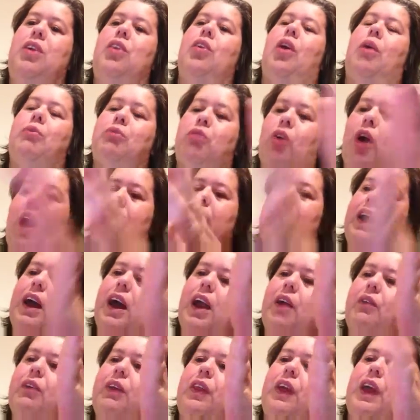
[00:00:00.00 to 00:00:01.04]
You know, I'm trying to
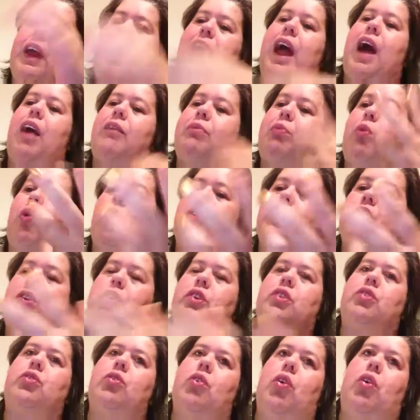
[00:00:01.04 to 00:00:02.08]
cut everything in half, portion
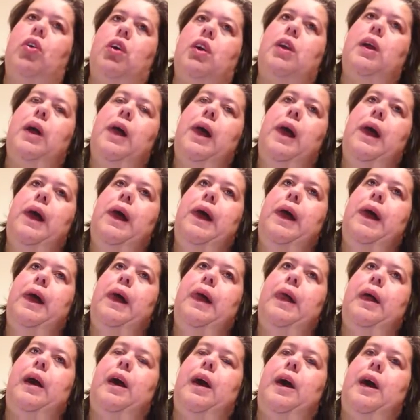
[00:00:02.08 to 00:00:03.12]
control
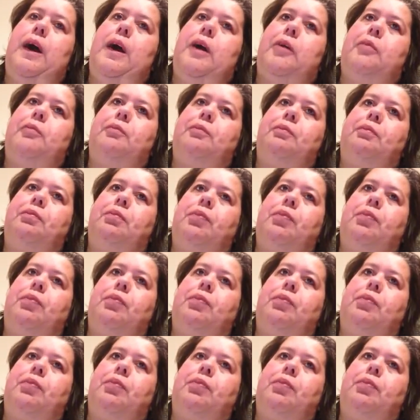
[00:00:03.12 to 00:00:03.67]
it. Um,